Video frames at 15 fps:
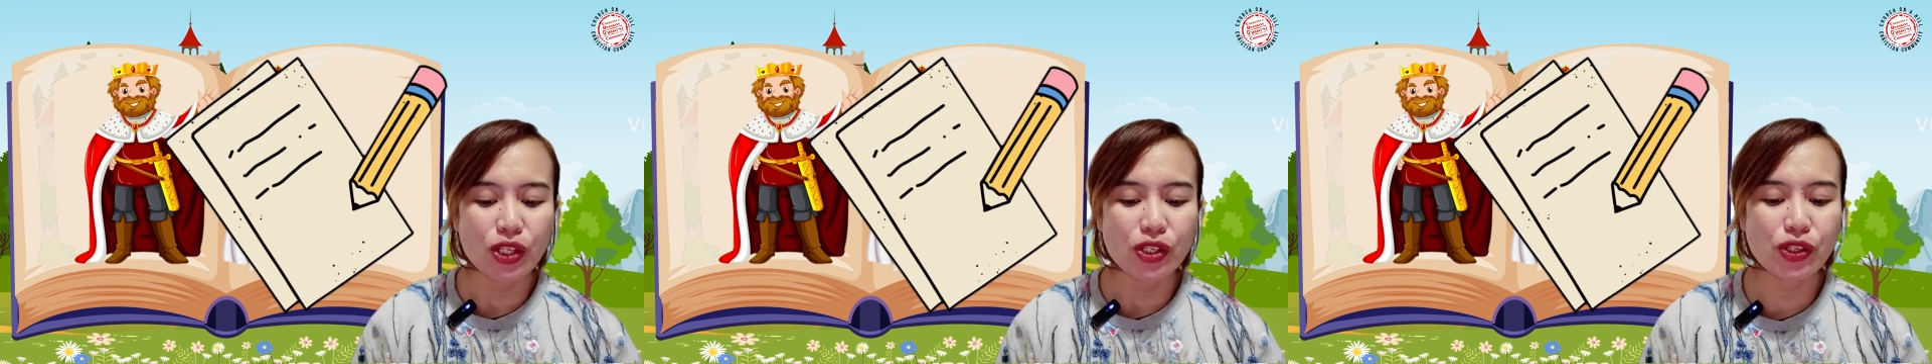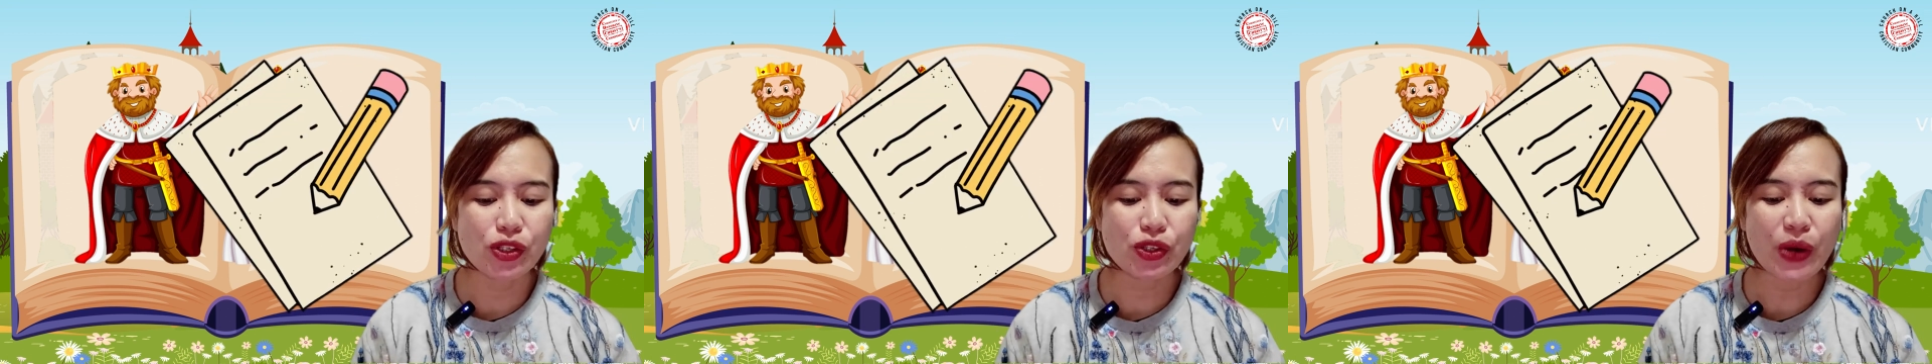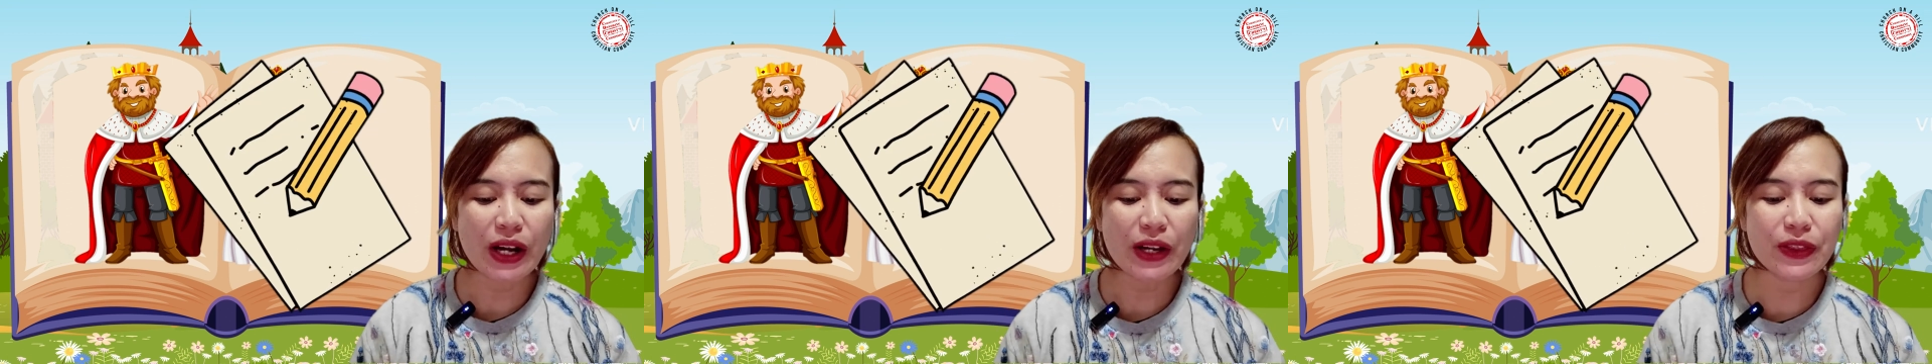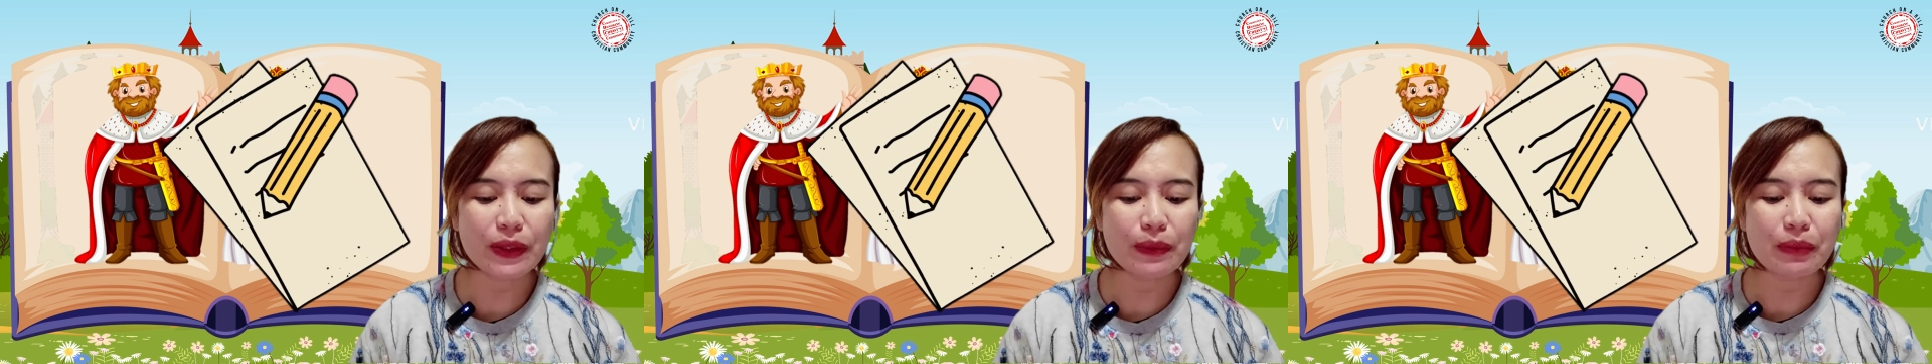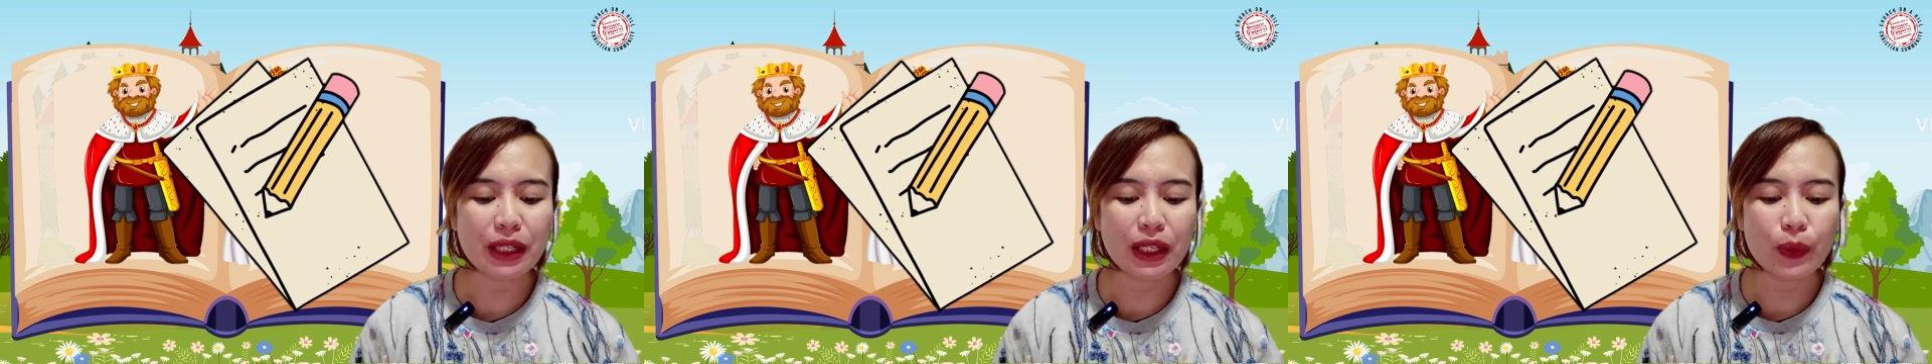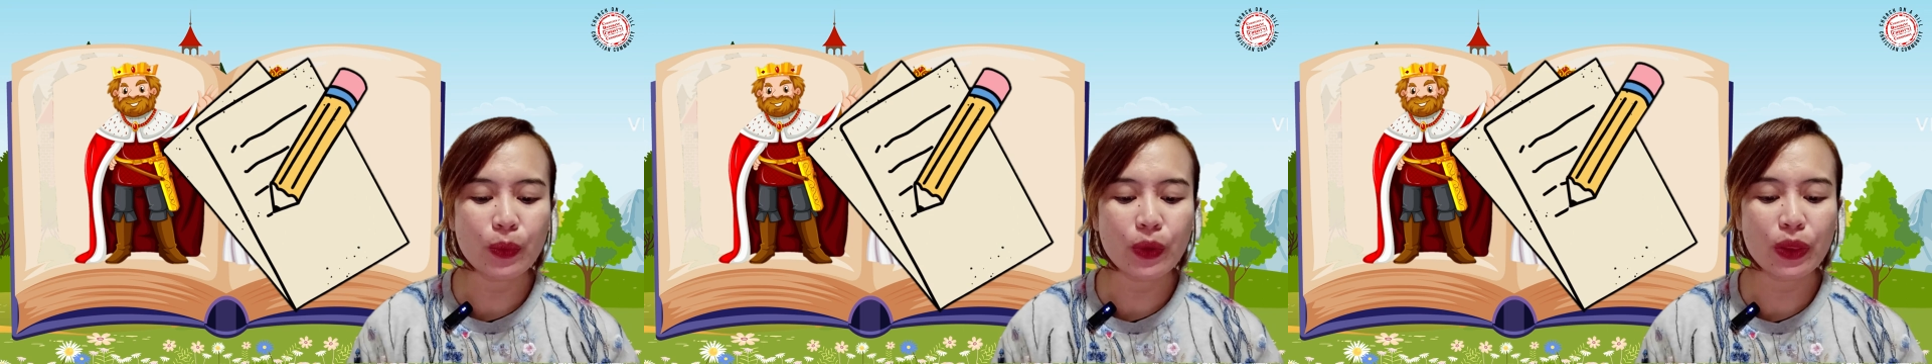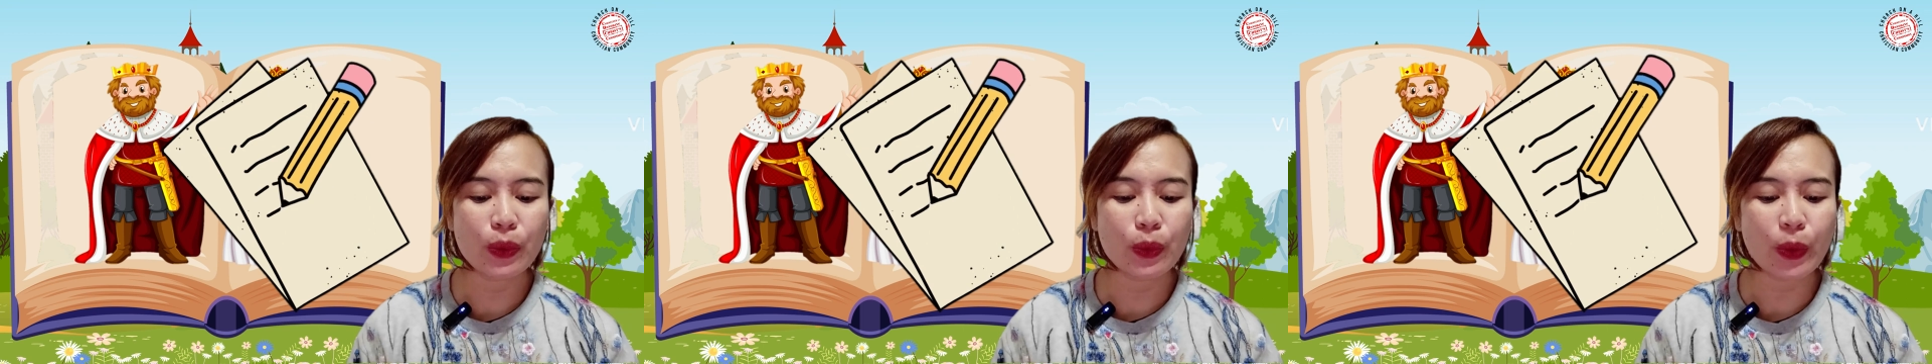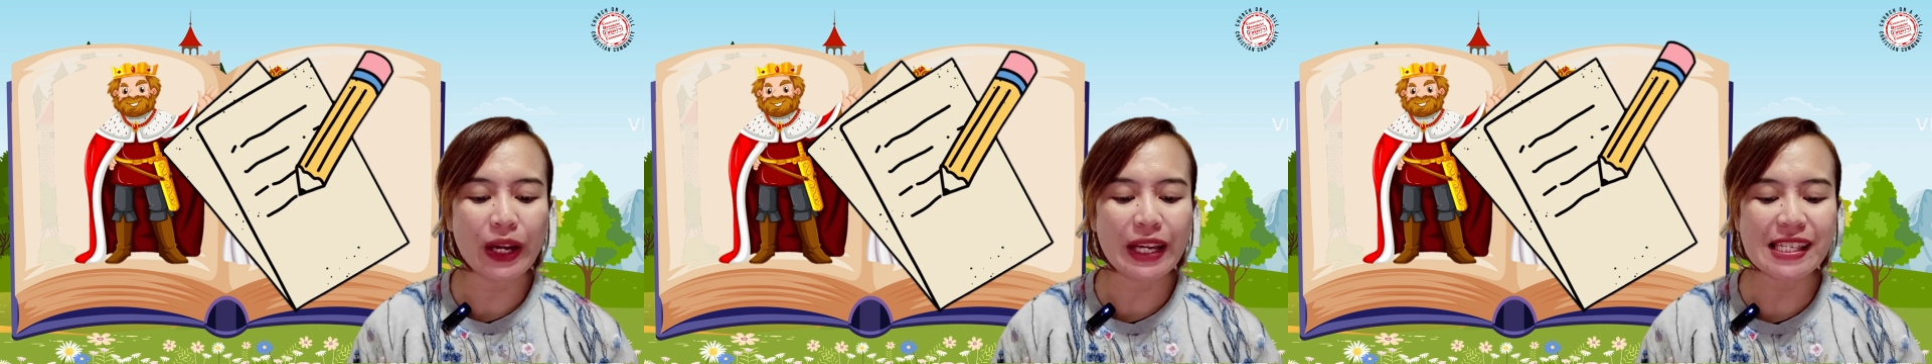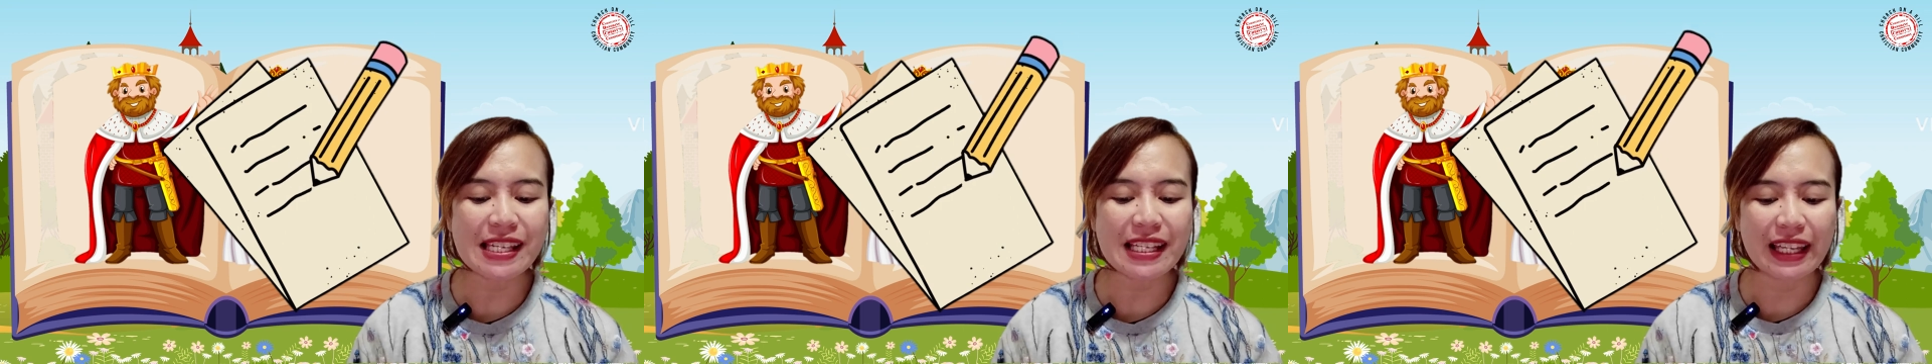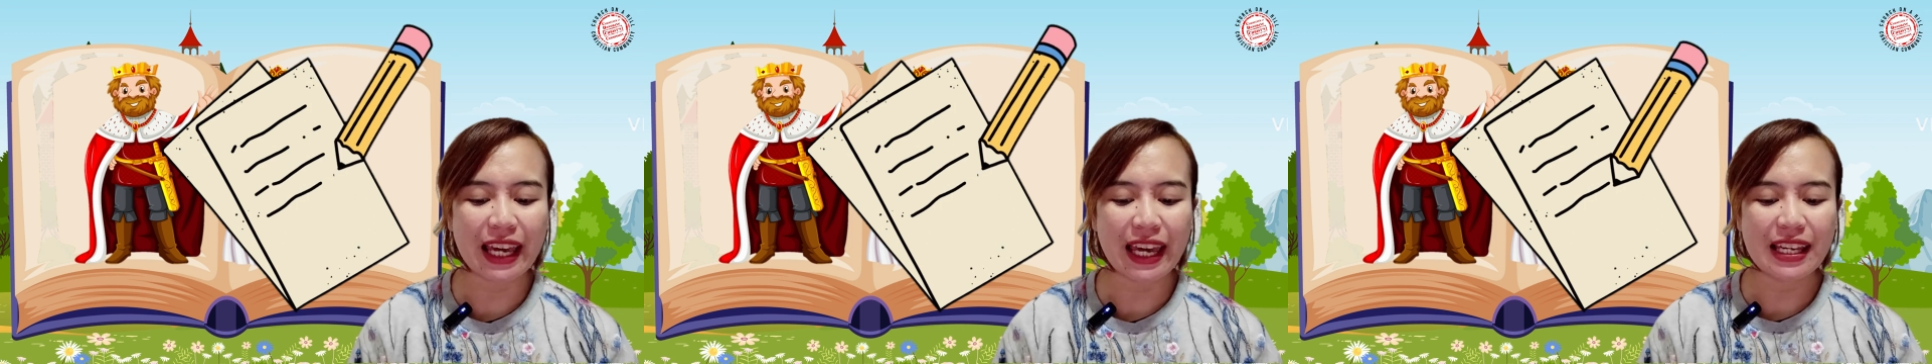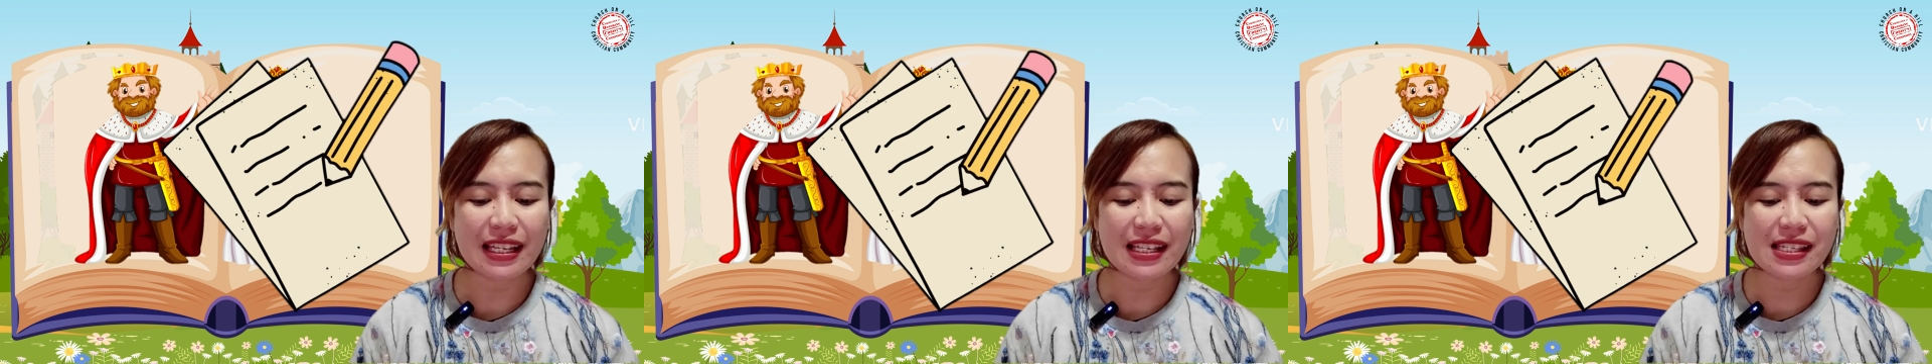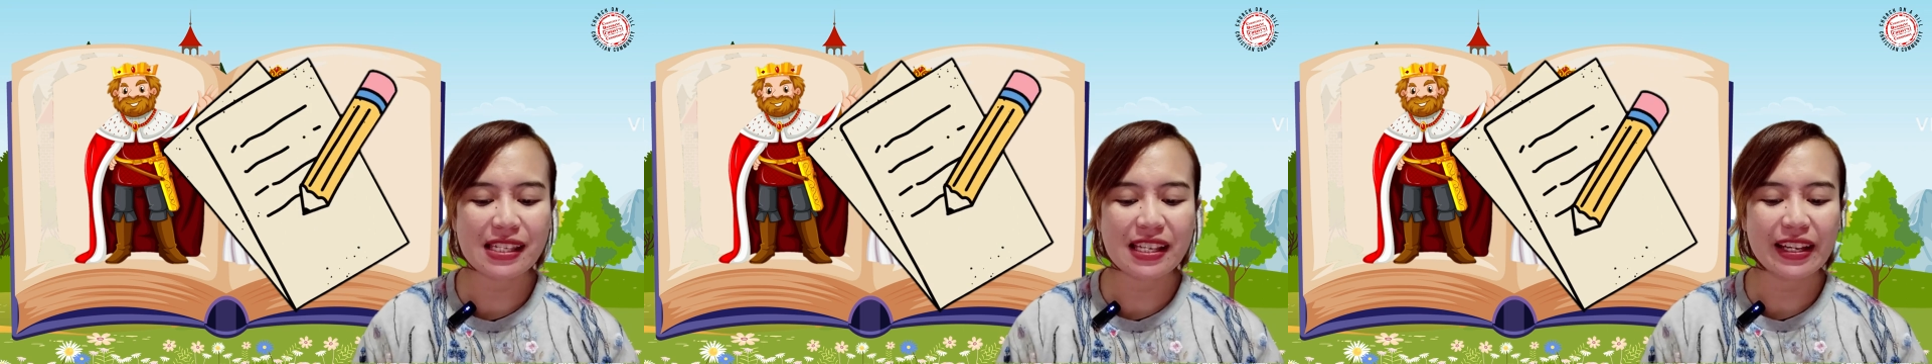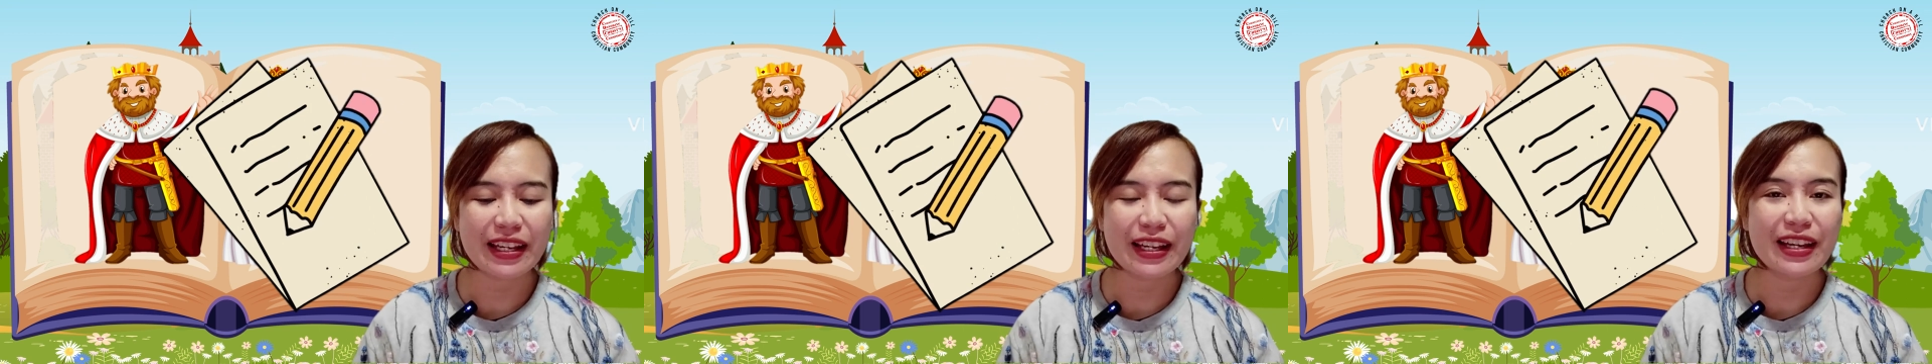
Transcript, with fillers: Strengthen me with raisin cakes.